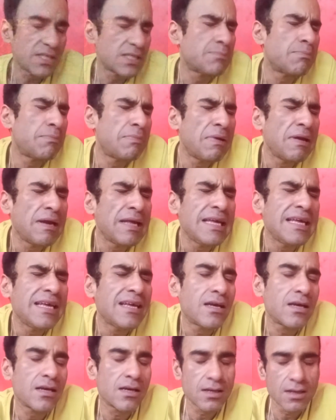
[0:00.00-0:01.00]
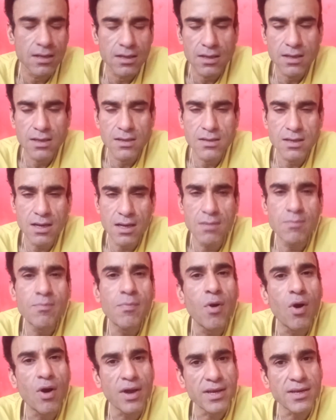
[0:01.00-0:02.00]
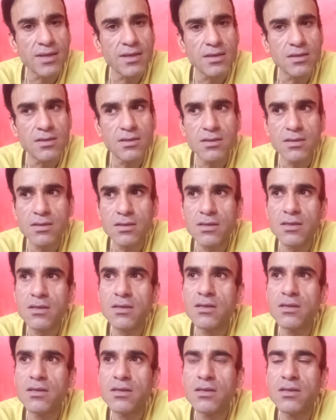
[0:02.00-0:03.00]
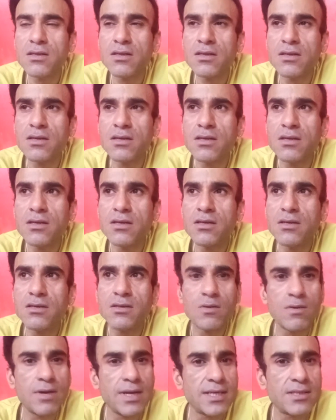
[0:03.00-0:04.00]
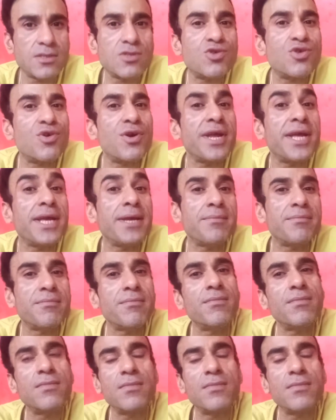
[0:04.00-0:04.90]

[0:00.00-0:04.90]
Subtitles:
is bleak and poignant to an extreme.